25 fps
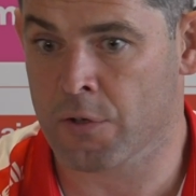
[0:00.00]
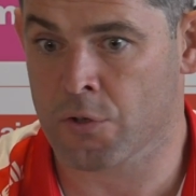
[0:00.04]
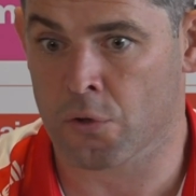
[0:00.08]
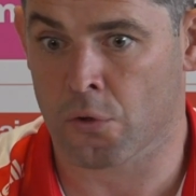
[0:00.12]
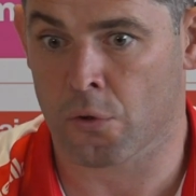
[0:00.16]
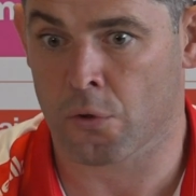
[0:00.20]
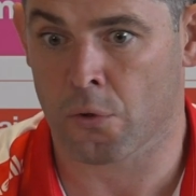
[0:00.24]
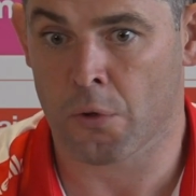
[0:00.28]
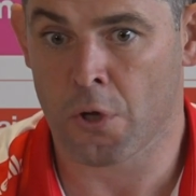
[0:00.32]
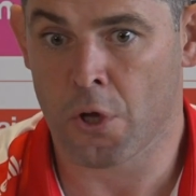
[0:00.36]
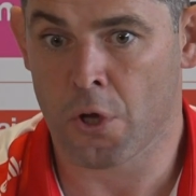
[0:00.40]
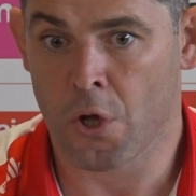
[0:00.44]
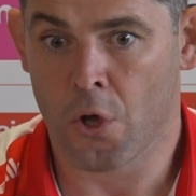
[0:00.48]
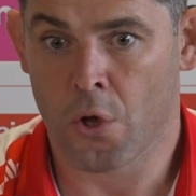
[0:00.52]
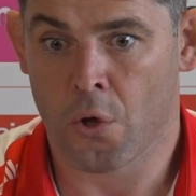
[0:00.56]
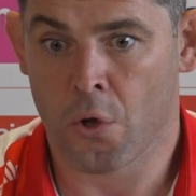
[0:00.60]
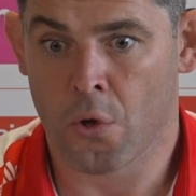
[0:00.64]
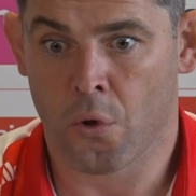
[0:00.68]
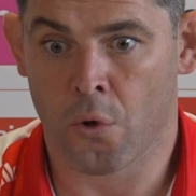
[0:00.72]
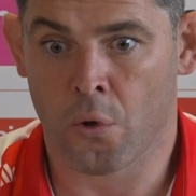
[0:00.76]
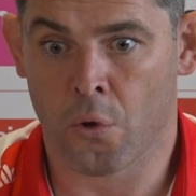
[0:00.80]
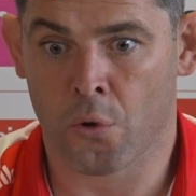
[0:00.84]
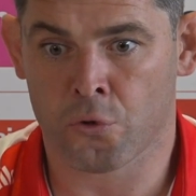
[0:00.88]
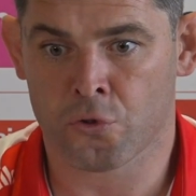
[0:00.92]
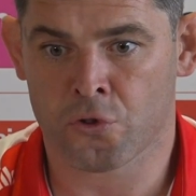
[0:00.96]
So
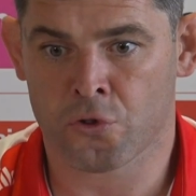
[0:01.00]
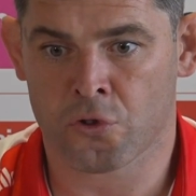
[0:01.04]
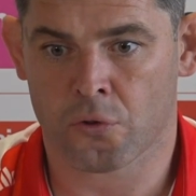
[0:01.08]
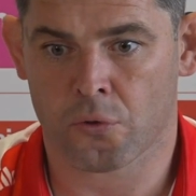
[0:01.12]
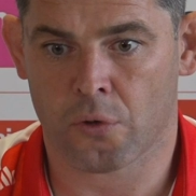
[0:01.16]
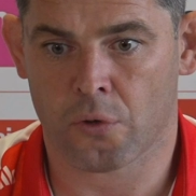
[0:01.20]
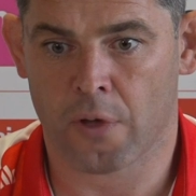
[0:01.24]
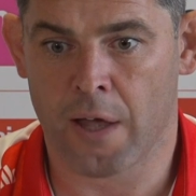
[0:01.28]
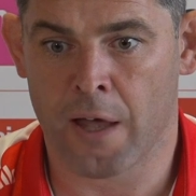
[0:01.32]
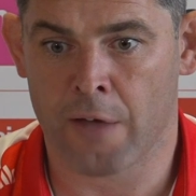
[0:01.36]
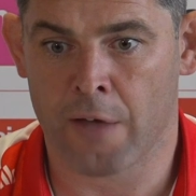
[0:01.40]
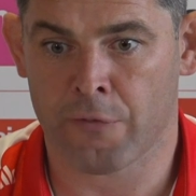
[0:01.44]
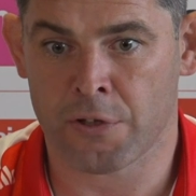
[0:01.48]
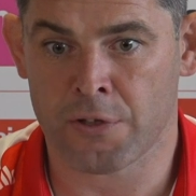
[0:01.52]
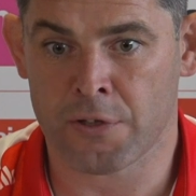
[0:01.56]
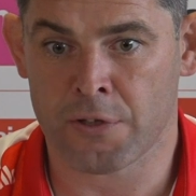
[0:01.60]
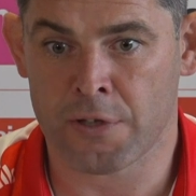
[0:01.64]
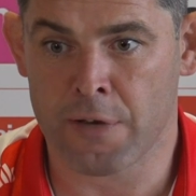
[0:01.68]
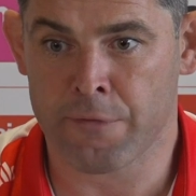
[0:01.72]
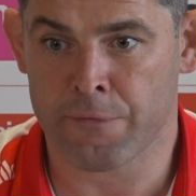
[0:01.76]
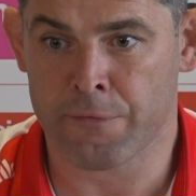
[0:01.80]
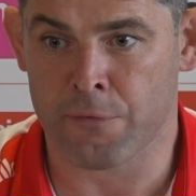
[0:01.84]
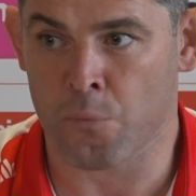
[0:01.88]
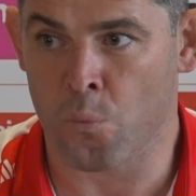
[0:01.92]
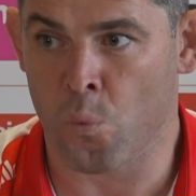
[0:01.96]
us having
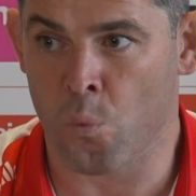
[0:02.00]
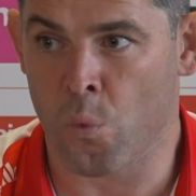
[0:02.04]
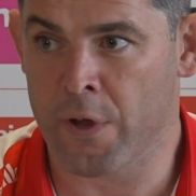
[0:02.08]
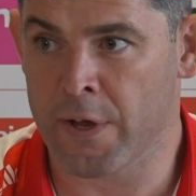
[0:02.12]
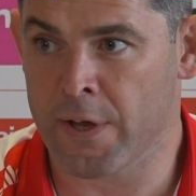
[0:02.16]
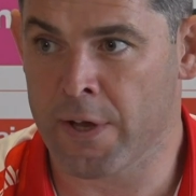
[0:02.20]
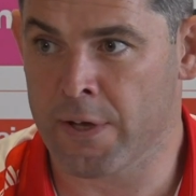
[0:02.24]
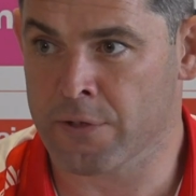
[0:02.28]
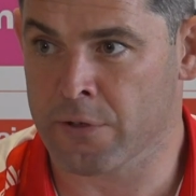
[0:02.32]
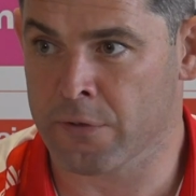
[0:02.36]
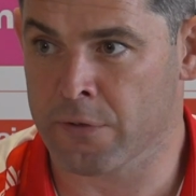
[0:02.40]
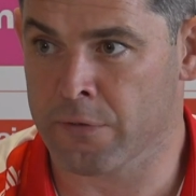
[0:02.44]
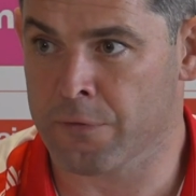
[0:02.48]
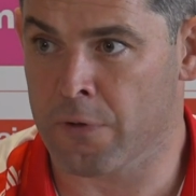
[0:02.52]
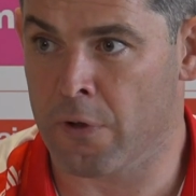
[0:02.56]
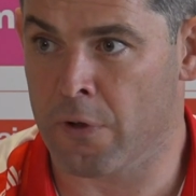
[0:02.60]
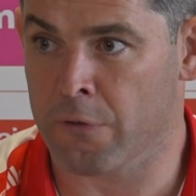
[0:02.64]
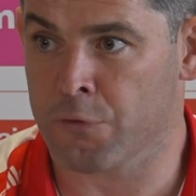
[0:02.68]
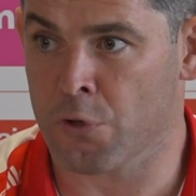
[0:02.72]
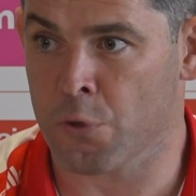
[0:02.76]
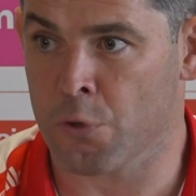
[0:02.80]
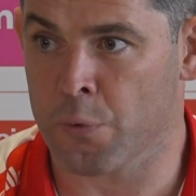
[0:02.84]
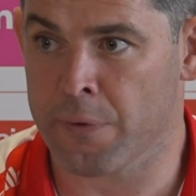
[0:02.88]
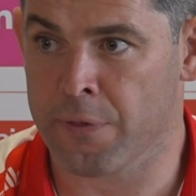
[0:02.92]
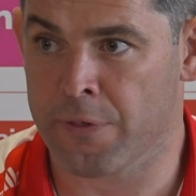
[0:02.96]
different ways
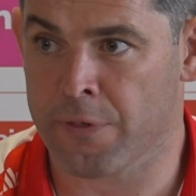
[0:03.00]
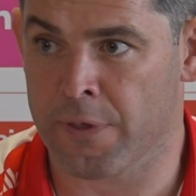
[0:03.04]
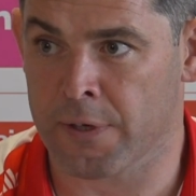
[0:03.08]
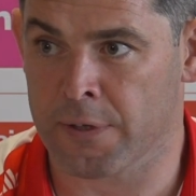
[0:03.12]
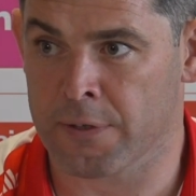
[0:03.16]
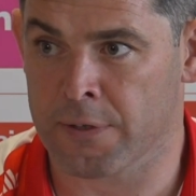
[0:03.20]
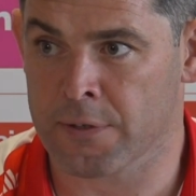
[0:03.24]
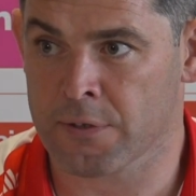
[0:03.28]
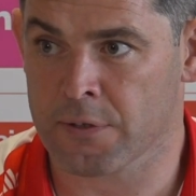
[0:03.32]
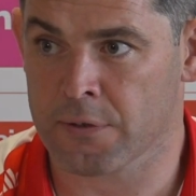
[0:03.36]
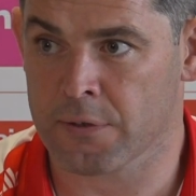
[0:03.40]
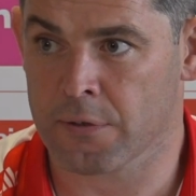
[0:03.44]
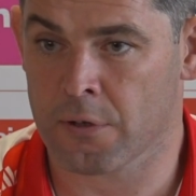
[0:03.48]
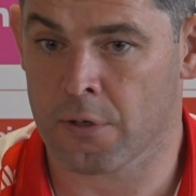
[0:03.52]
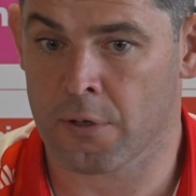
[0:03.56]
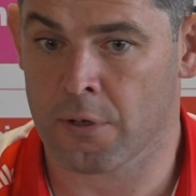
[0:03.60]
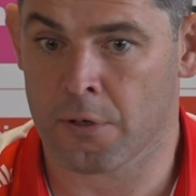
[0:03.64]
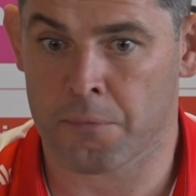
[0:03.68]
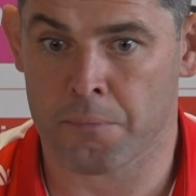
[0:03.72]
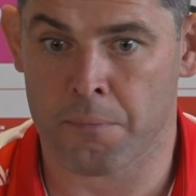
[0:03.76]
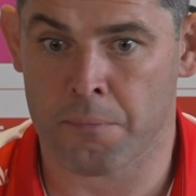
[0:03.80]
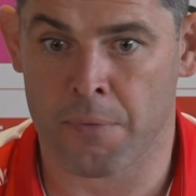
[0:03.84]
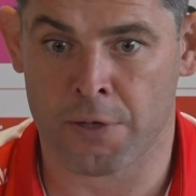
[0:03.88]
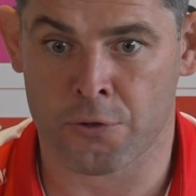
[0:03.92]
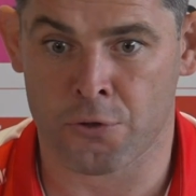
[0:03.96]
of doing things
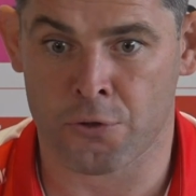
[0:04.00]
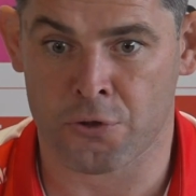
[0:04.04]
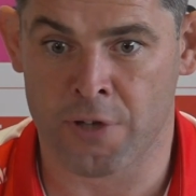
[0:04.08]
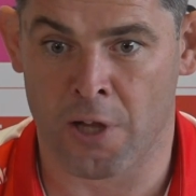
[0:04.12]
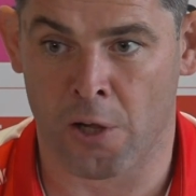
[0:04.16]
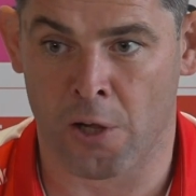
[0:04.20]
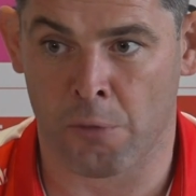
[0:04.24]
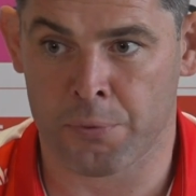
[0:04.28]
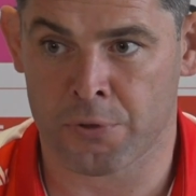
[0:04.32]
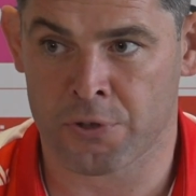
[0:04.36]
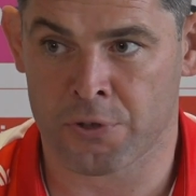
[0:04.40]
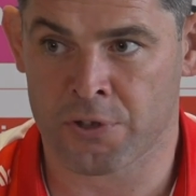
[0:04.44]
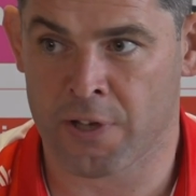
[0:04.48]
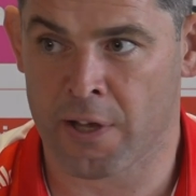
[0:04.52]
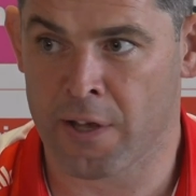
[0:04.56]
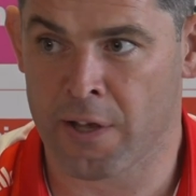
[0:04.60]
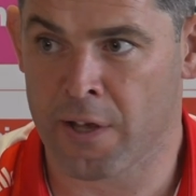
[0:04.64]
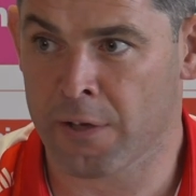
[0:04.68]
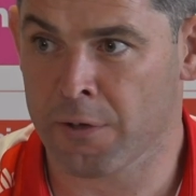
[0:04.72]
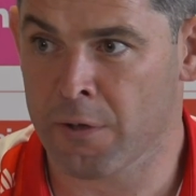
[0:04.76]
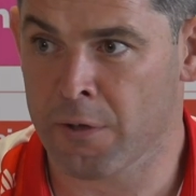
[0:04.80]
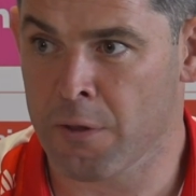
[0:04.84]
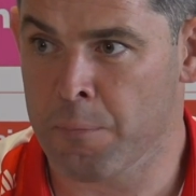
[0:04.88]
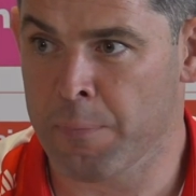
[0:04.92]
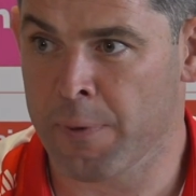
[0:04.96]
may just help us stay
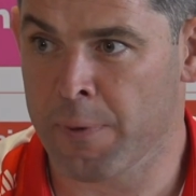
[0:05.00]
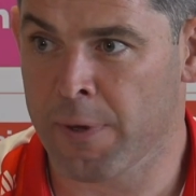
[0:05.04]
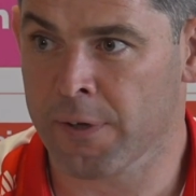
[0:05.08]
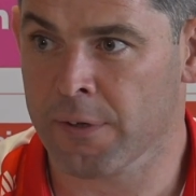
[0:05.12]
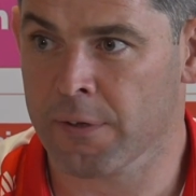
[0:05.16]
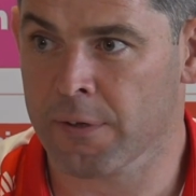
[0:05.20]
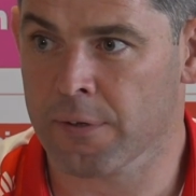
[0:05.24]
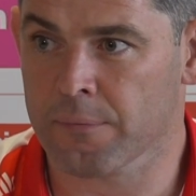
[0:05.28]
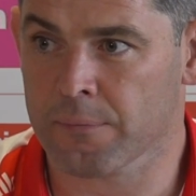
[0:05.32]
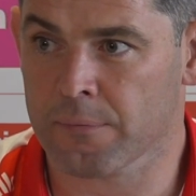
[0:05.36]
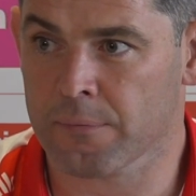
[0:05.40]
ahead of the pack.